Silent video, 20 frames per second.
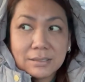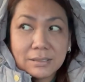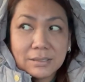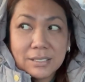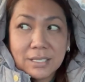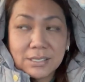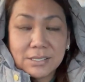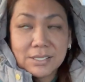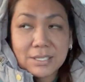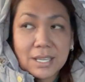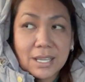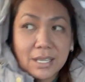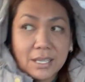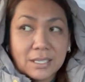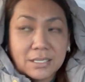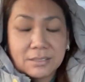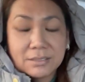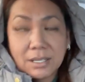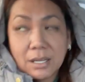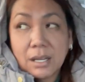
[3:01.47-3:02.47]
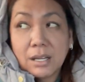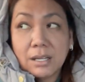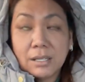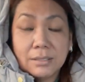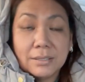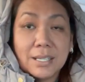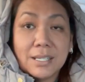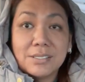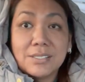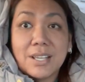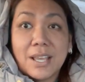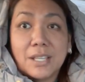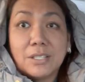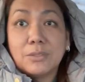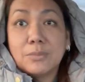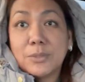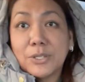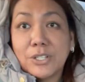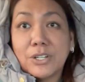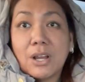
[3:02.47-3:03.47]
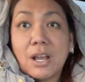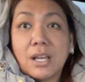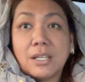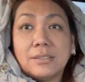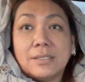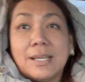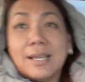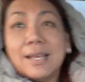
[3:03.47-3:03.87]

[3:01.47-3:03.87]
this case, the asylum or not.